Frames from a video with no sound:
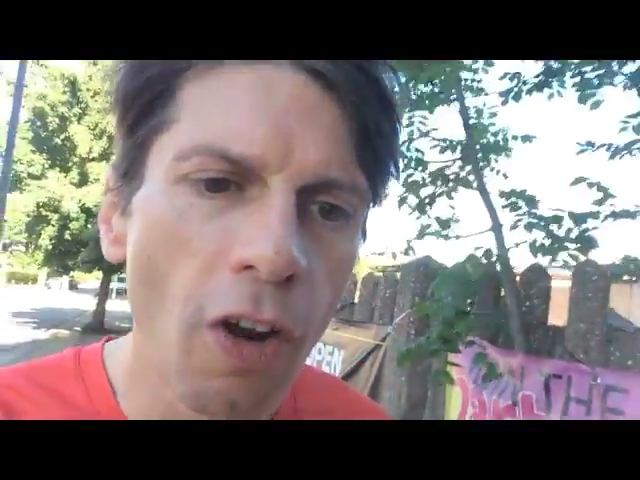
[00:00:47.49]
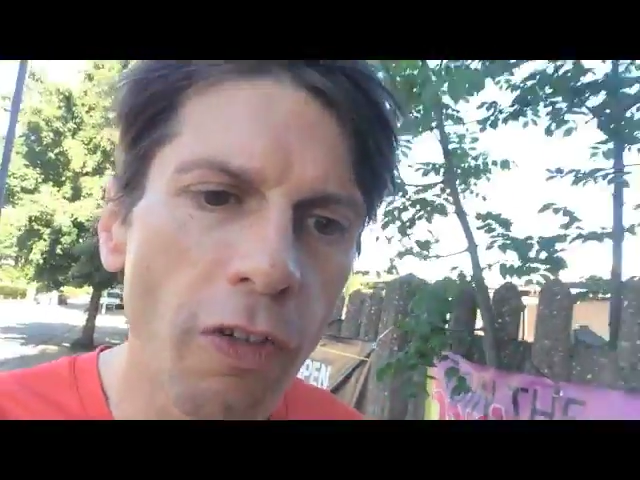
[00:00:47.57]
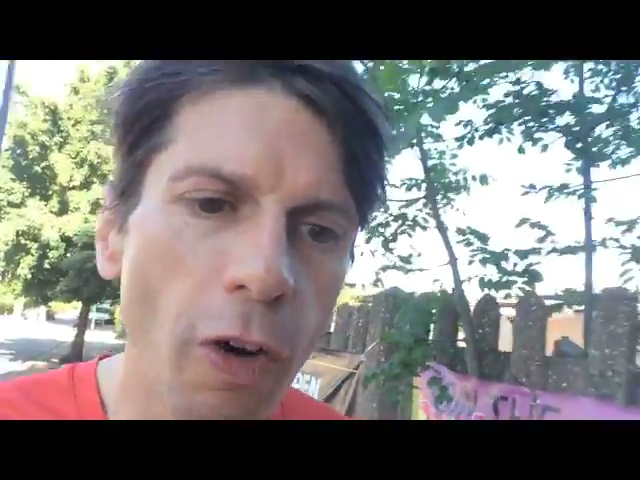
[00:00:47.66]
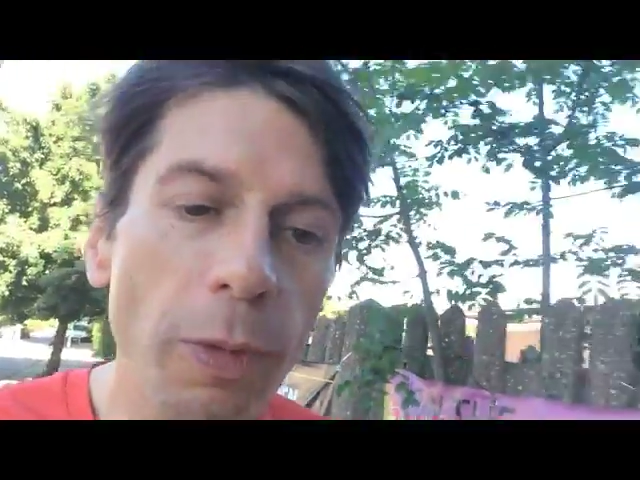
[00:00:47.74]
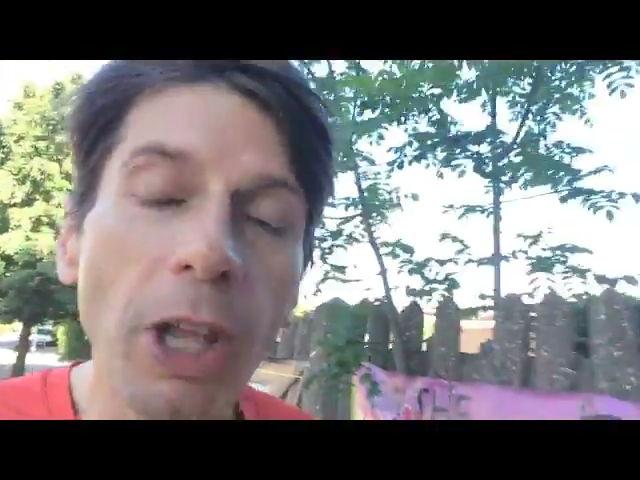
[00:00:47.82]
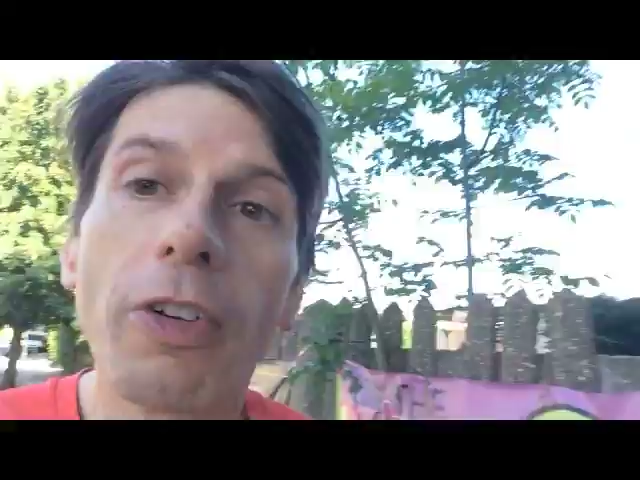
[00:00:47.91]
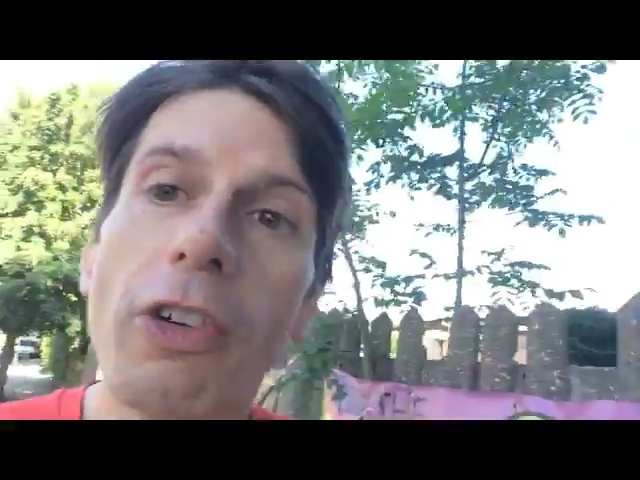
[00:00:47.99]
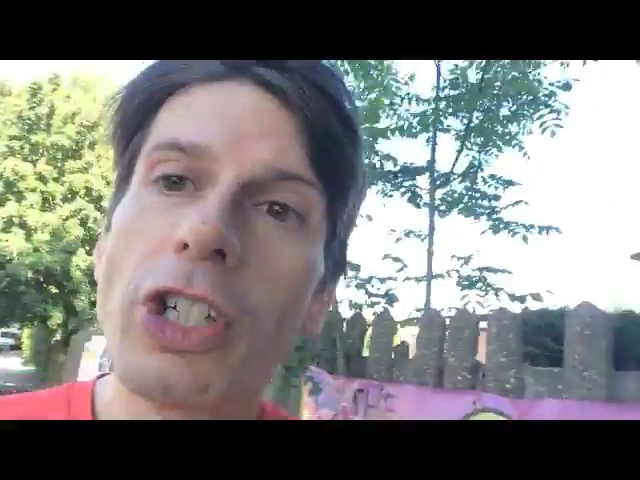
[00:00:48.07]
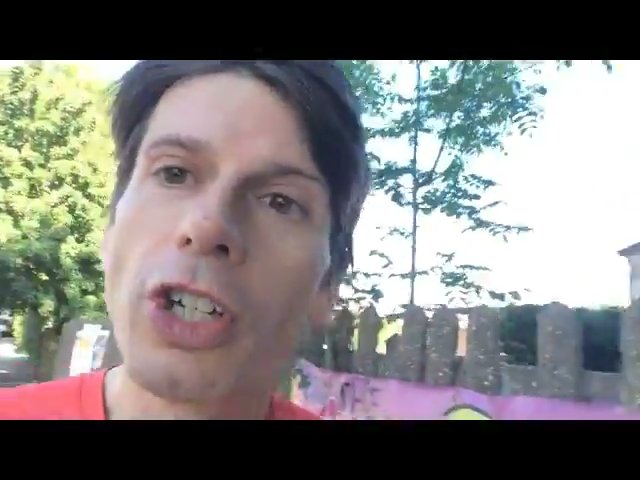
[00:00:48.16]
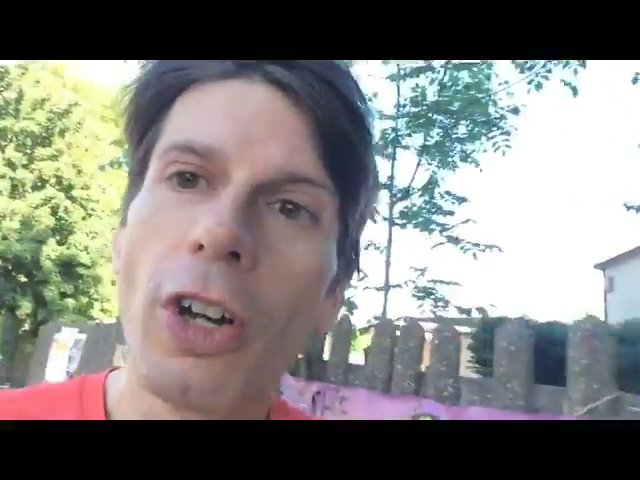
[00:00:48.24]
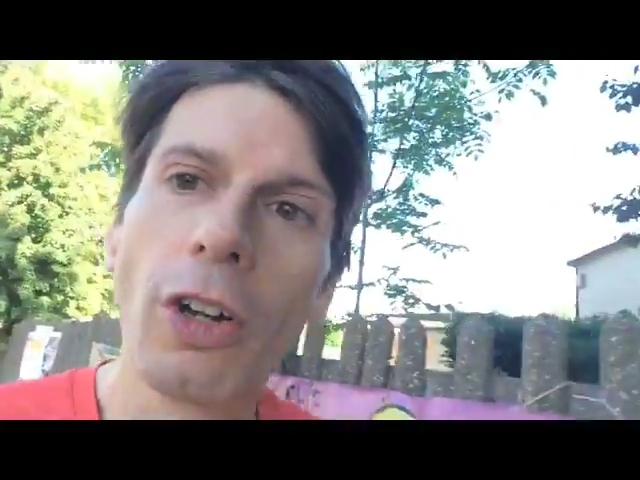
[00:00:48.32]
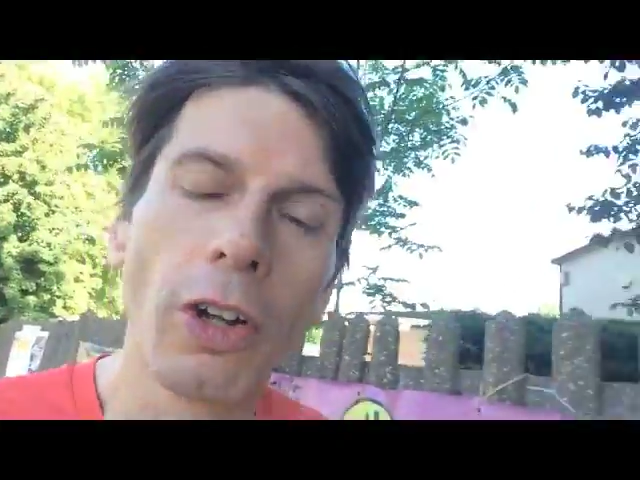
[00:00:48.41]
from the
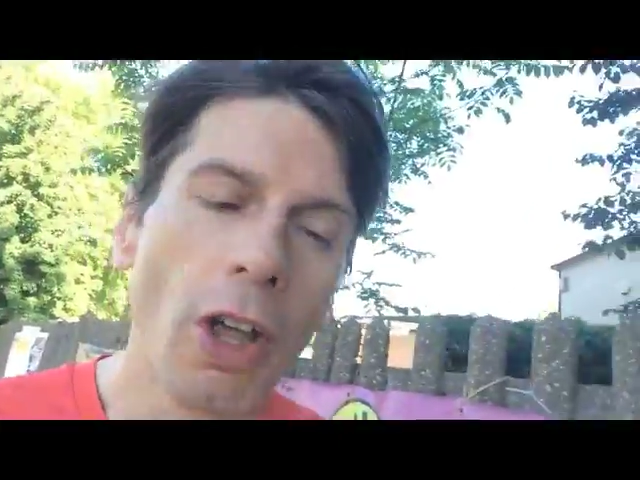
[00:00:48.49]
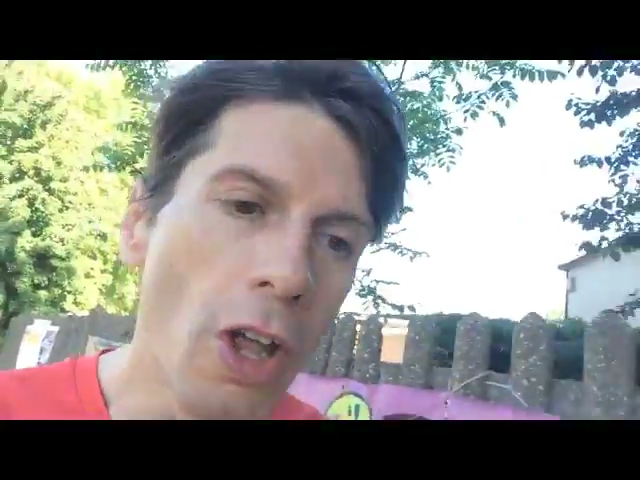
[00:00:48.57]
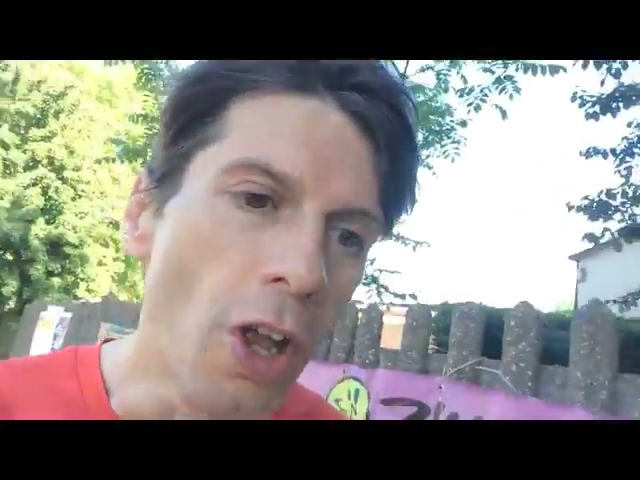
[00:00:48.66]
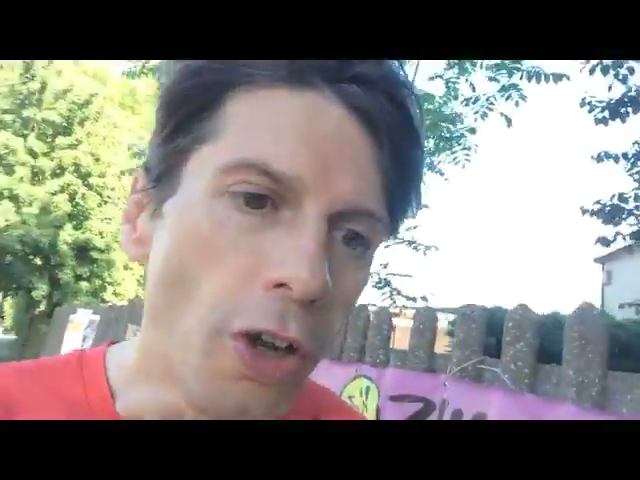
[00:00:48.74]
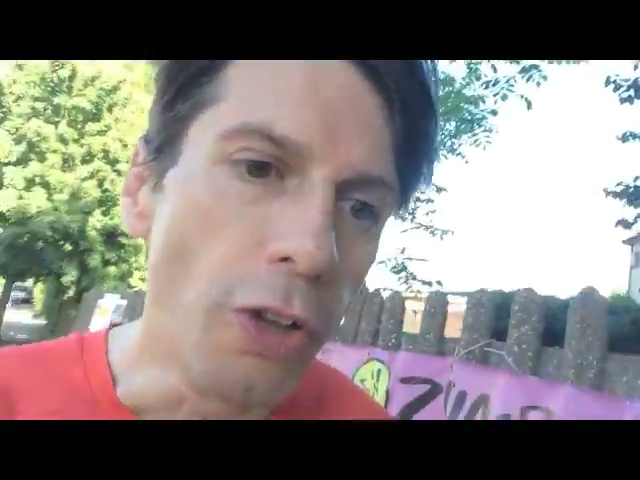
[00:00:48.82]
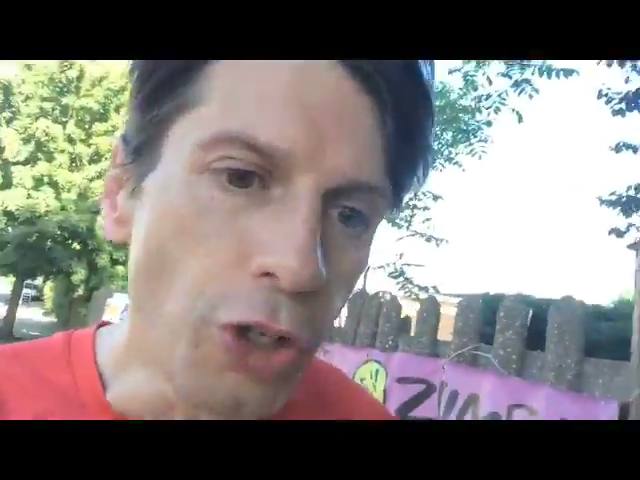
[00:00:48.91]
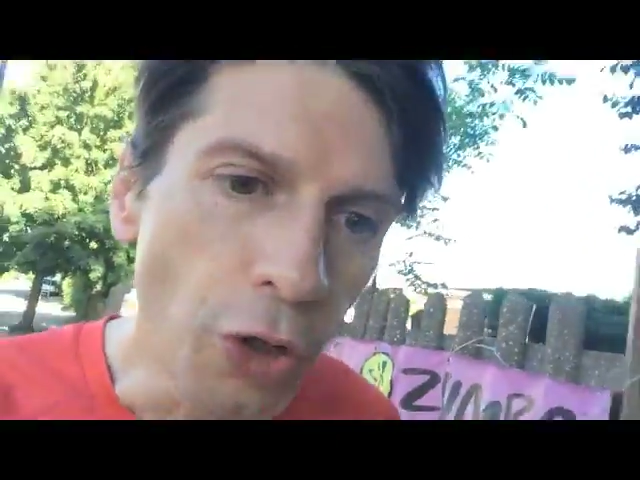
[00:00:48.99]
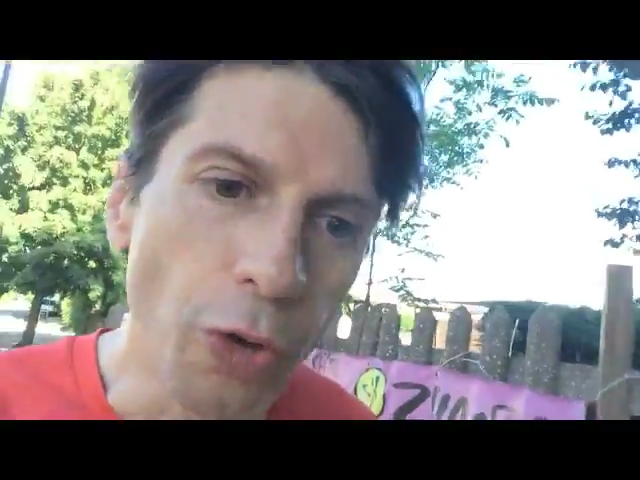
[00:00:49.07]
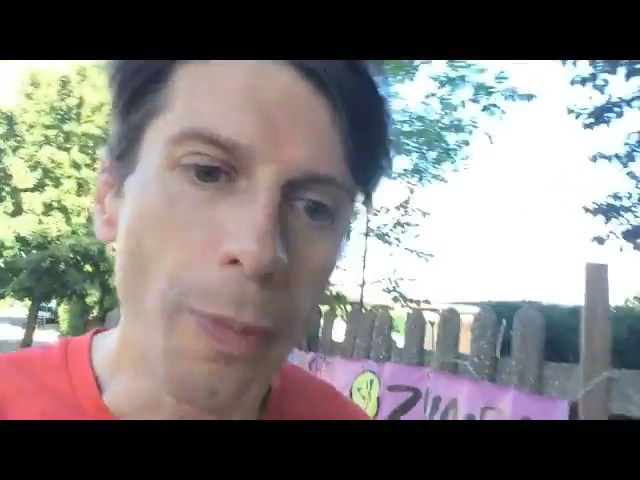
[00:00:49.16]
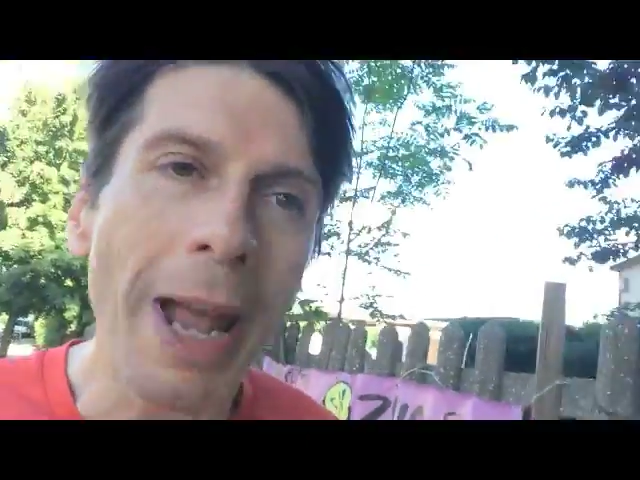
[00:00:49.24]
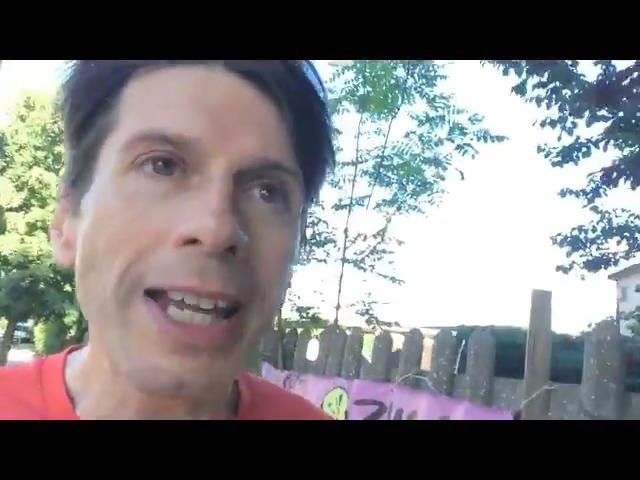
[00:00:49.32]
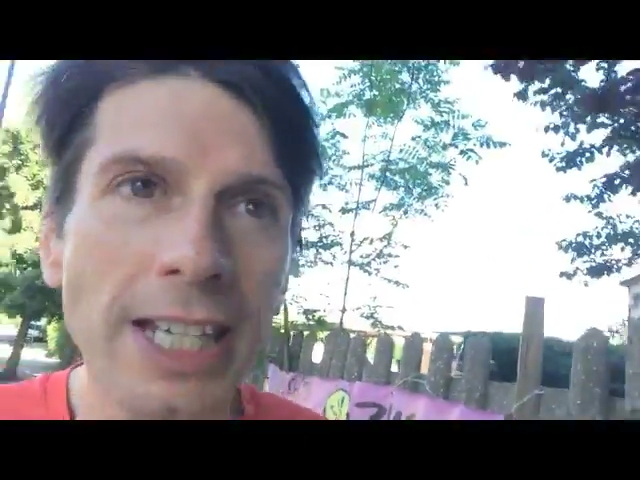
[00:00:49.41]
original New
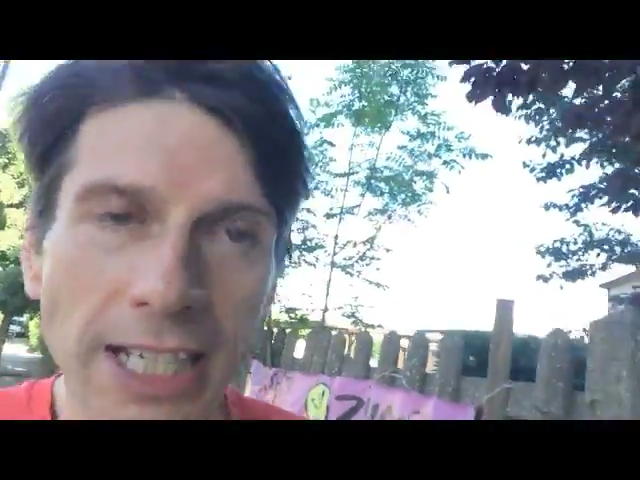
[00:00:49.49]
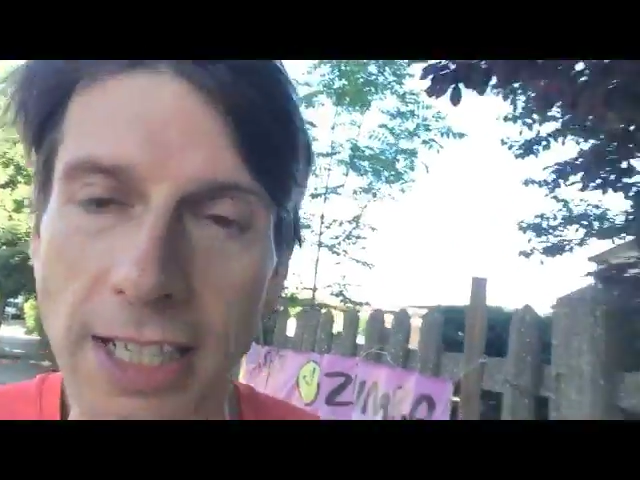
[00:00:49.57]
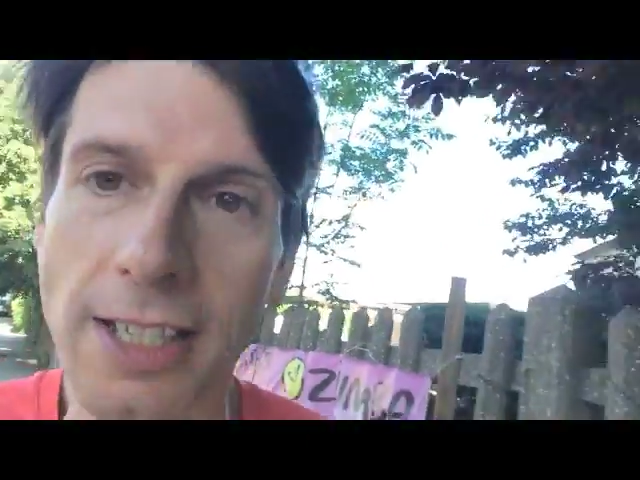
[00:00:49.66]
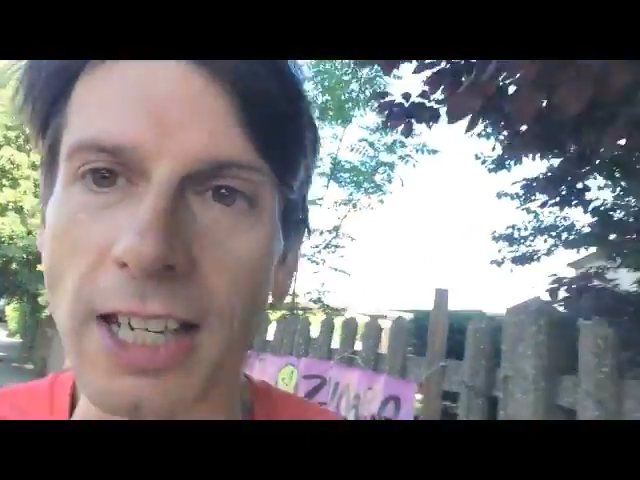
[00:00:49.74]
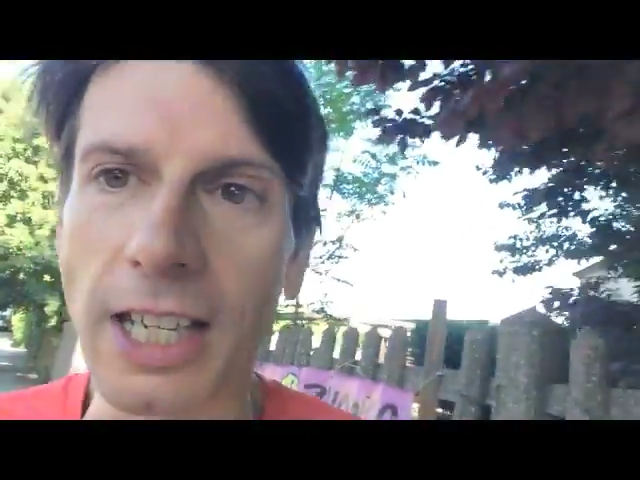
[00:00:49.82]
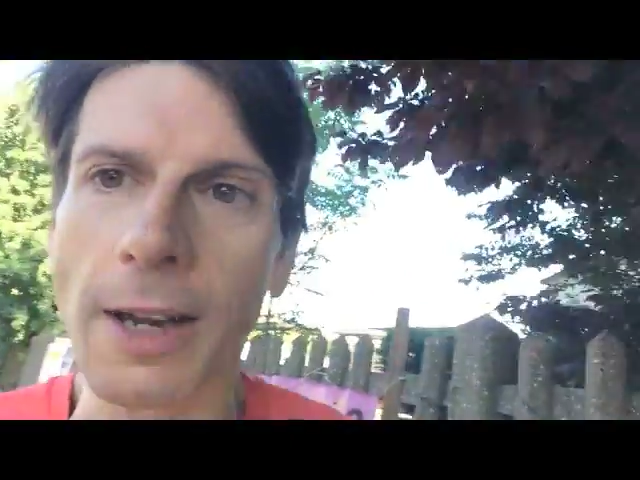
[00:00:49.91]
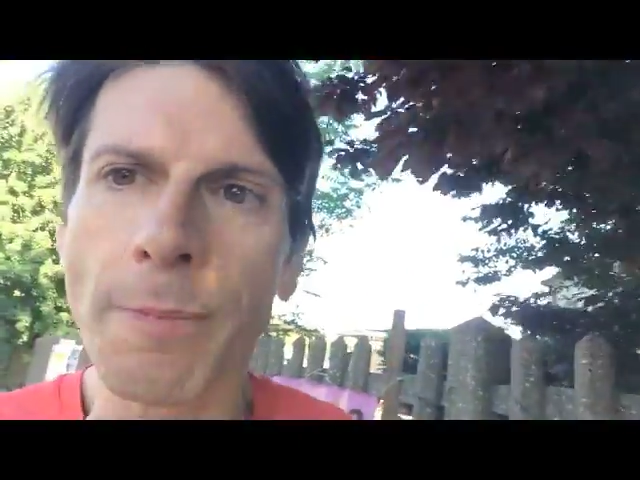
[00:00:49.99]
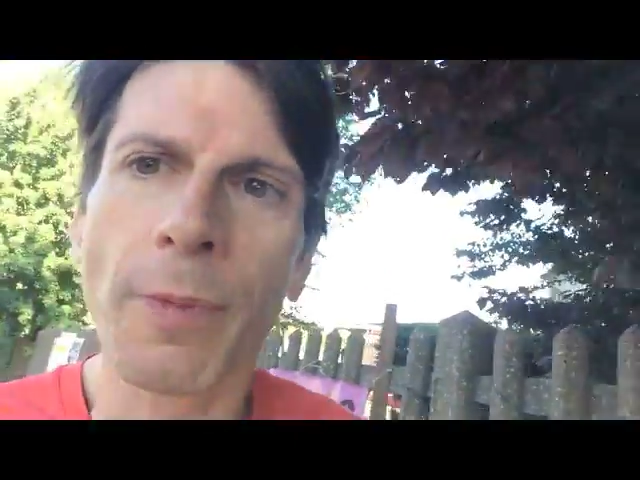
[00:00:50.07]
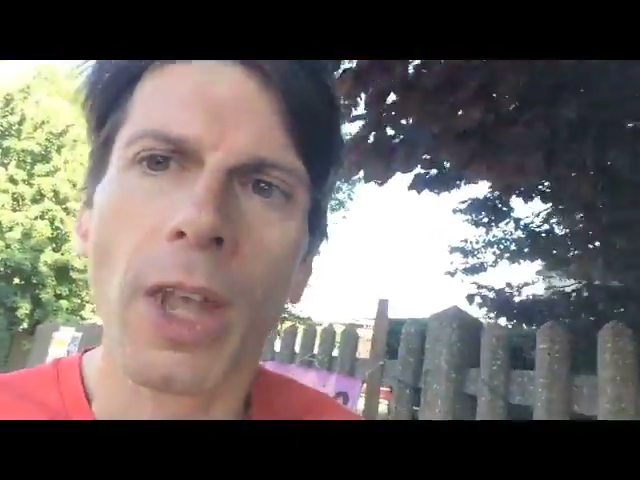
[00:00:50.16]
Romantic scene.